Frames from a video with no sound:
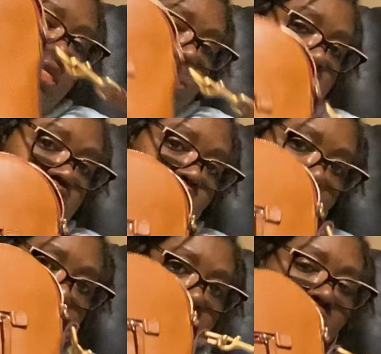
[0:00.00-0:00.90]
this is what
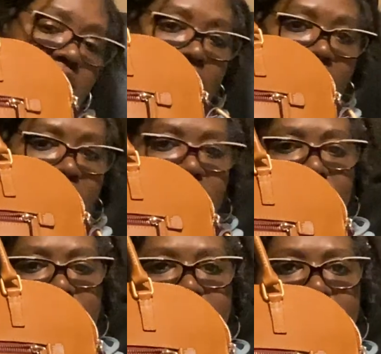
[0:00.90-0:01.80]
i'm currently
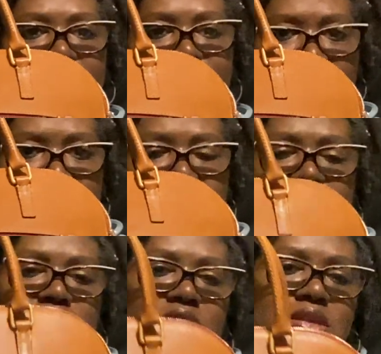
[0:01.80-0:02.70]
carrying my
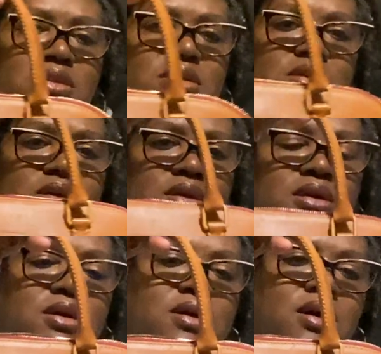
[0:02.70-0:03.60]
florentine
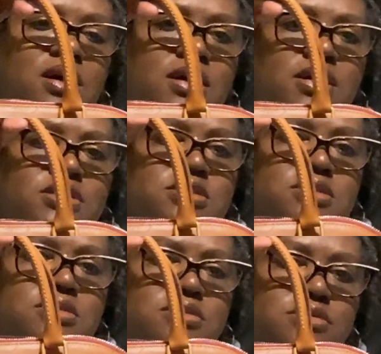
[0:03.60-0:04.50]
uh
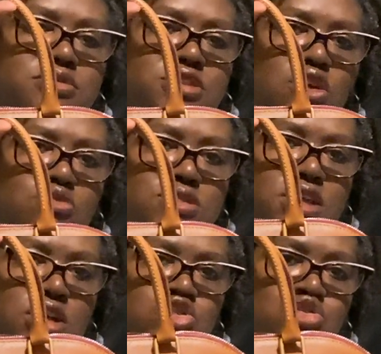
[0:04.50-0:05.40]
dome
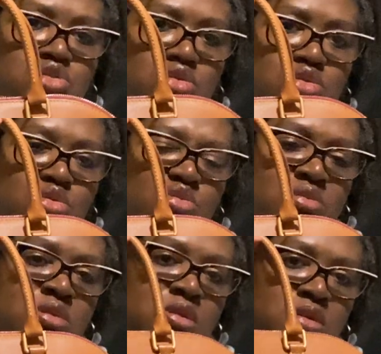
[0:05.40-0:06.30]
satchel
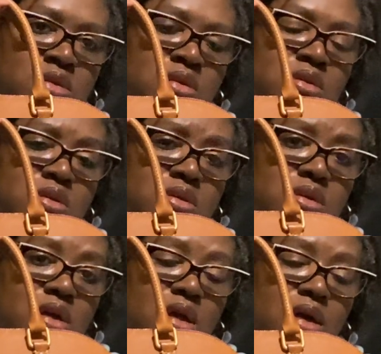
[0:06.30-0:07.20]

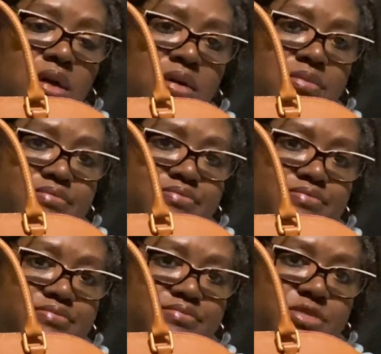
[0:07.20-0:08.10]
um,
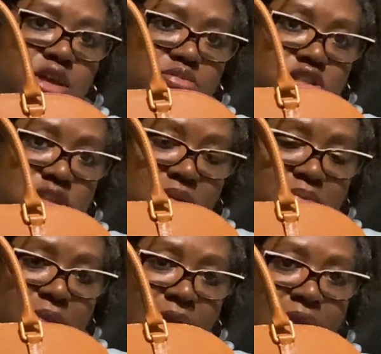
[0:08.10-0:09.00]
double zip
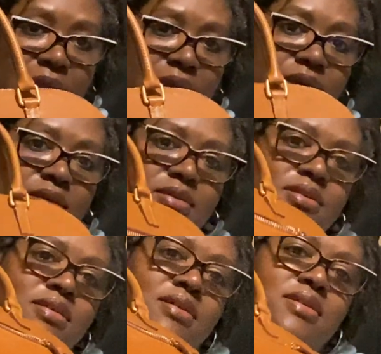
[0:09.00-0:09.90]
bag.
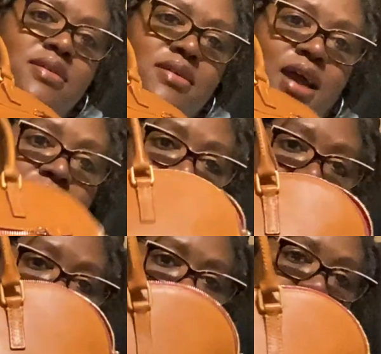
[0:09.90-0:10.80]
I
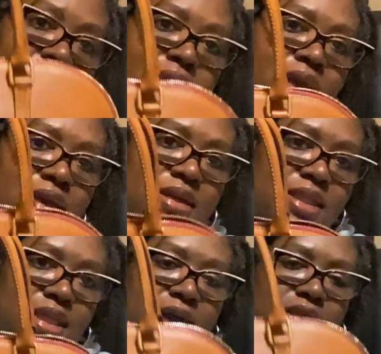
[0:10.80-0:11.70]
like this bag a
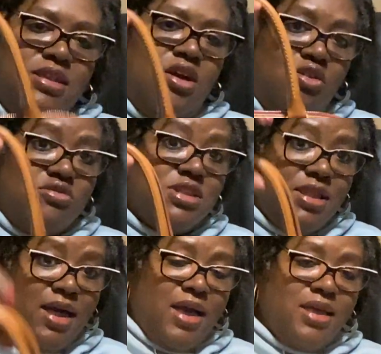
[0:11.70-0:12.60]
lot. It holds a
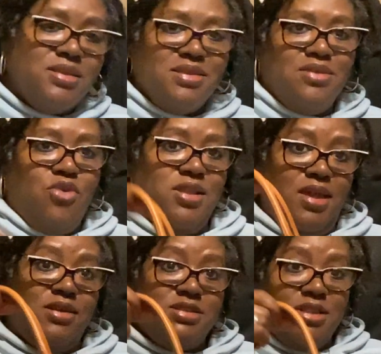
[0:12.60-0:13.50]
lot. Right
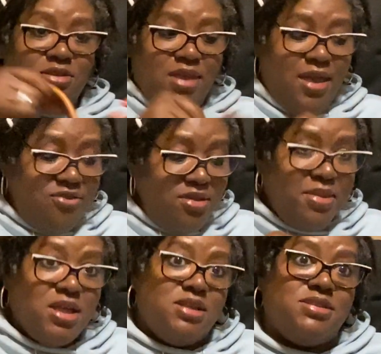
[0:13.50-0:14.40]
now it's a little heavy
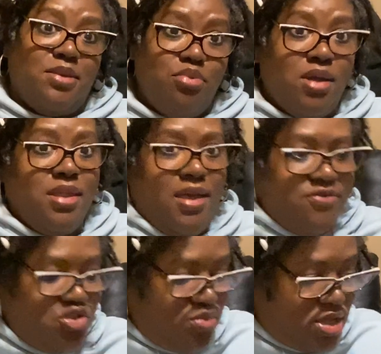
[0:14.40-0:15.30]
because I probably
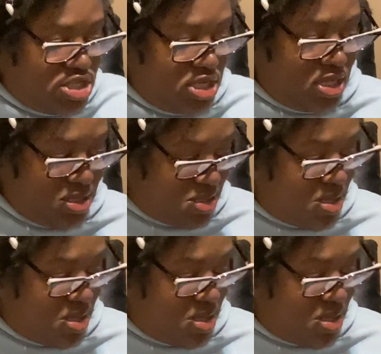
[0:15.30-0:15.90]
have too much in it.